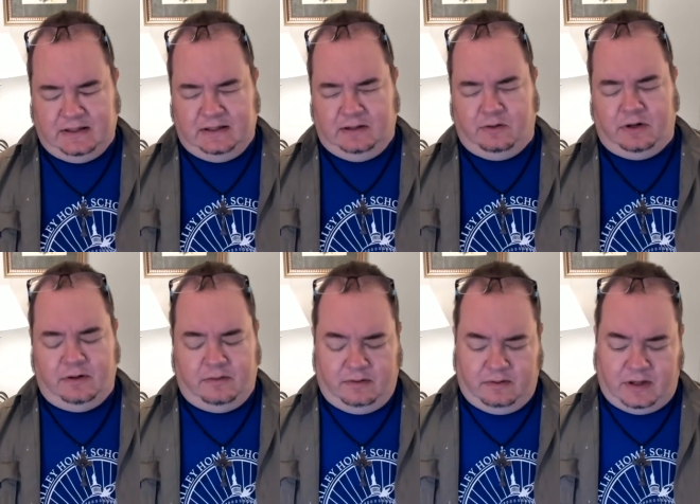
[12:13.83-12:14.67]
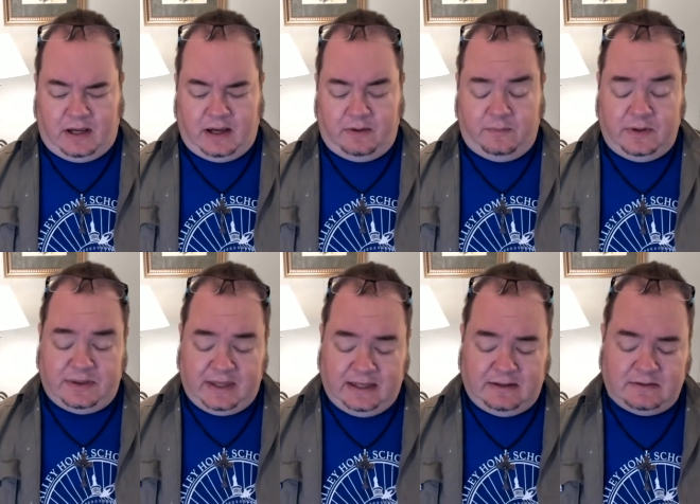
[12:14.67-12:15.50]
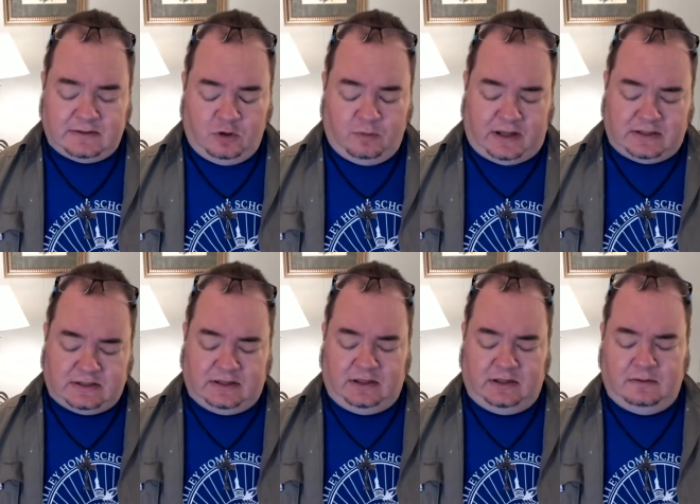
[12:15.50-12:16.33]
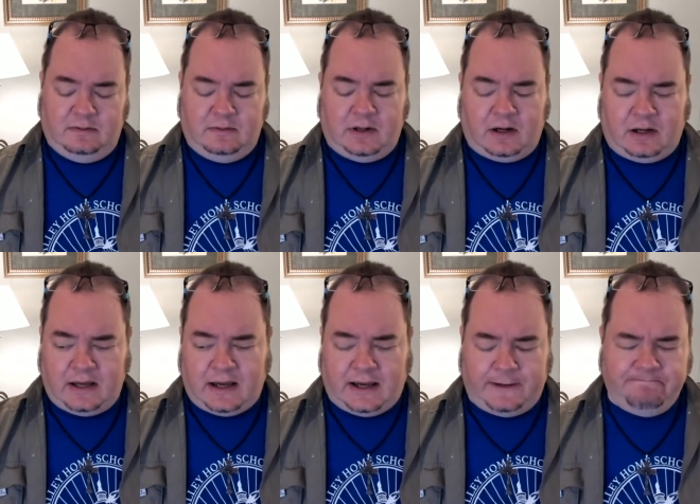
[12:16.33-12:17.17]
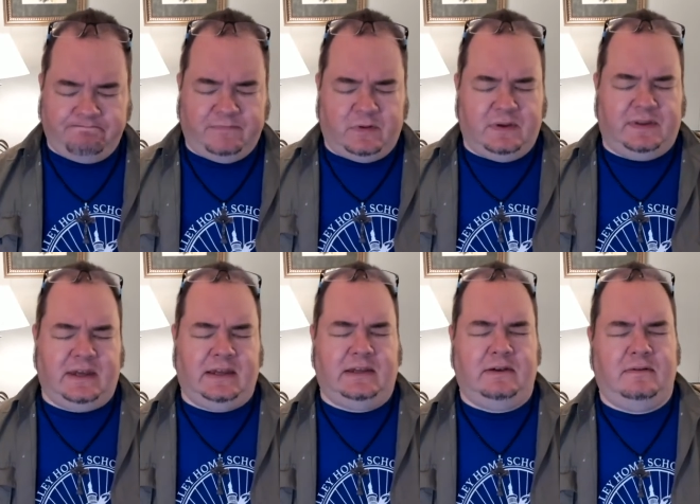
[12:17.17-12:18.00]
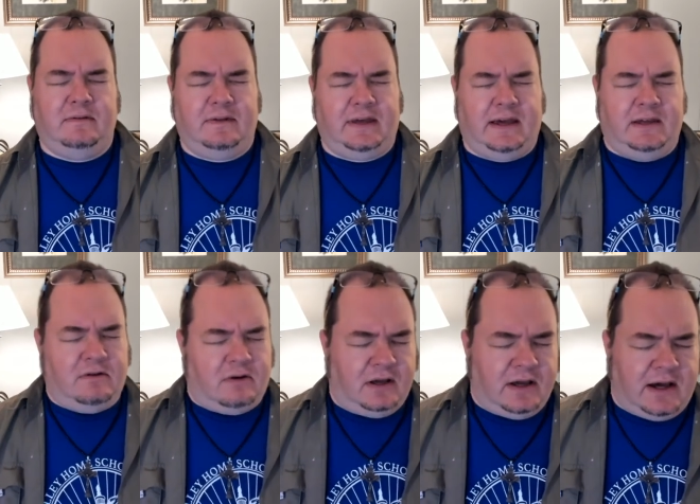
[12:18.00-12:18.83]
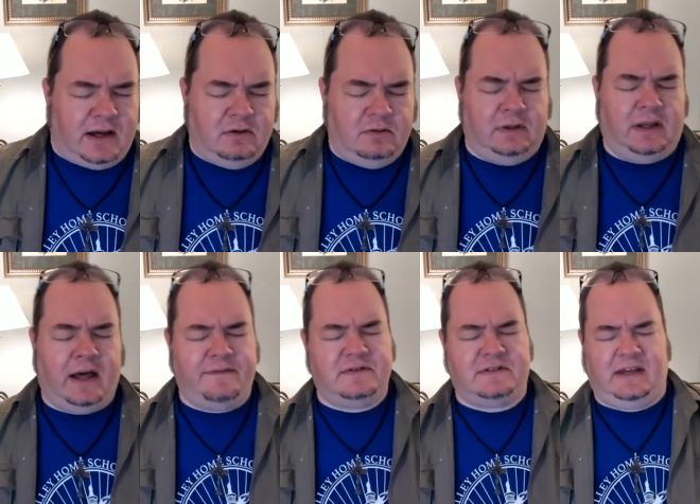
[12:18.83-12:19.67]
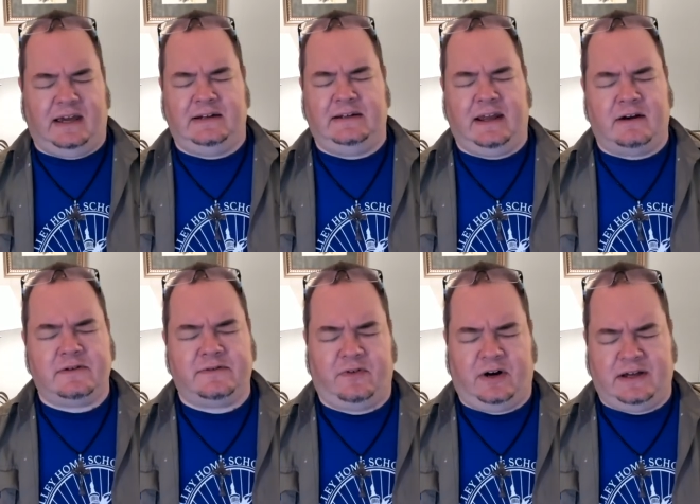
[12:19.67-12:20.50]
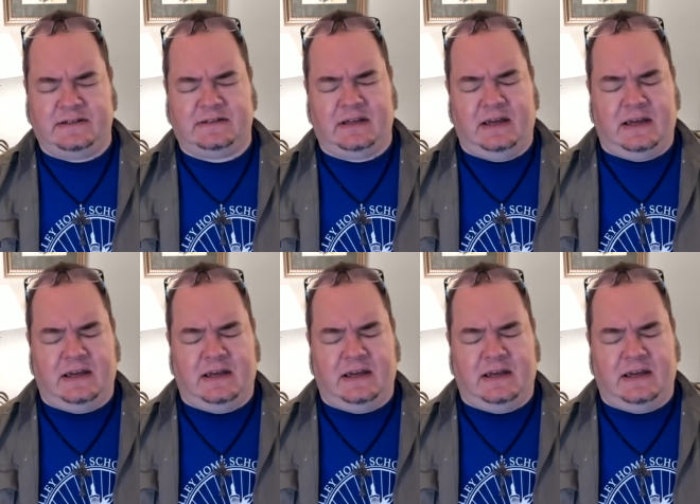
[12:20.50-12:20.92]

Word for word: Lord, uh, we thank you so much that you are God. We thank you that you're a God who loves and cares for us.